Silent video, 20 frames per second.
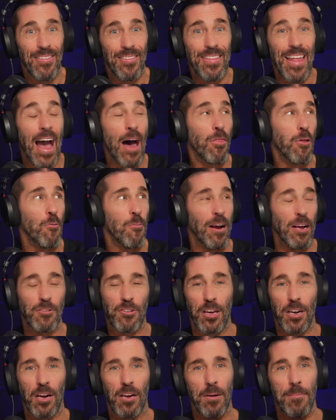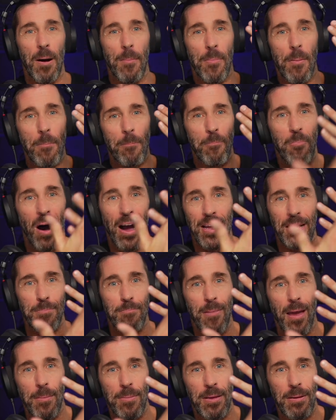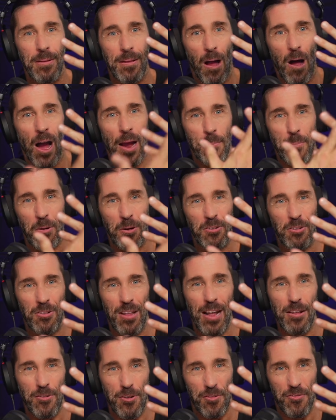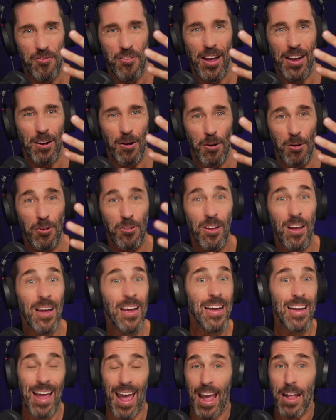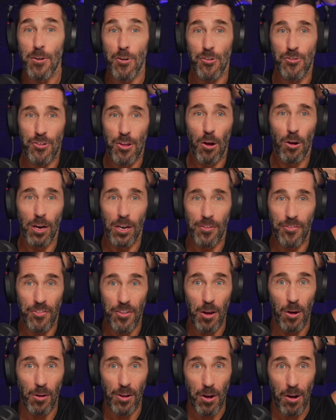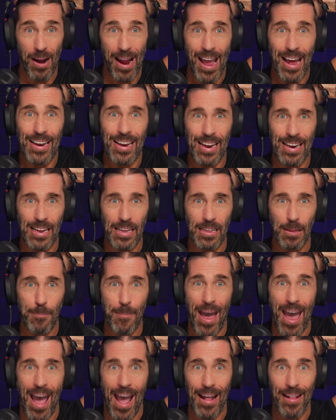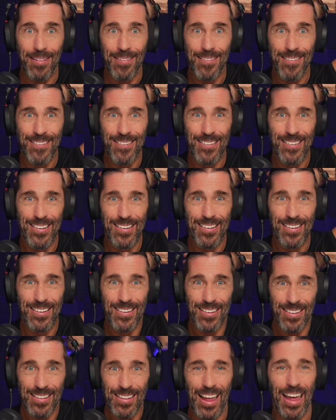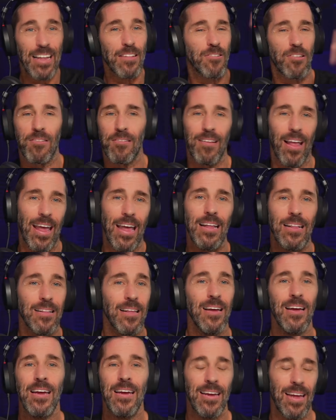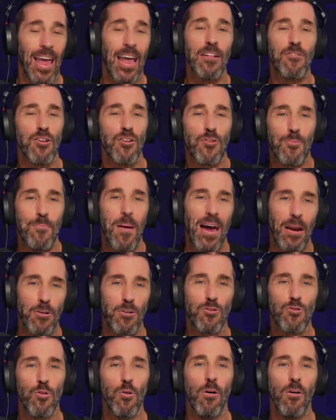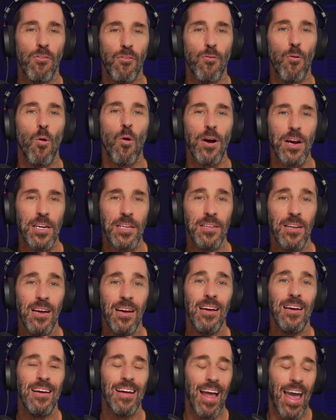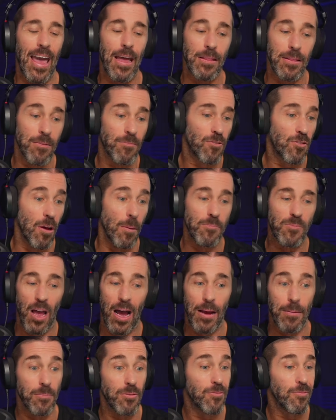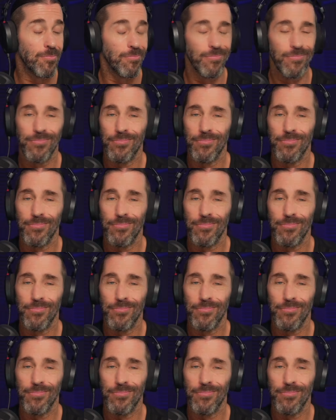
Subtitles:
Now the ring's going to come up and bite and maybe hyperextend your fingers, and you're still going to feel your head hitting the mat. It's just better to avoid, and sometimes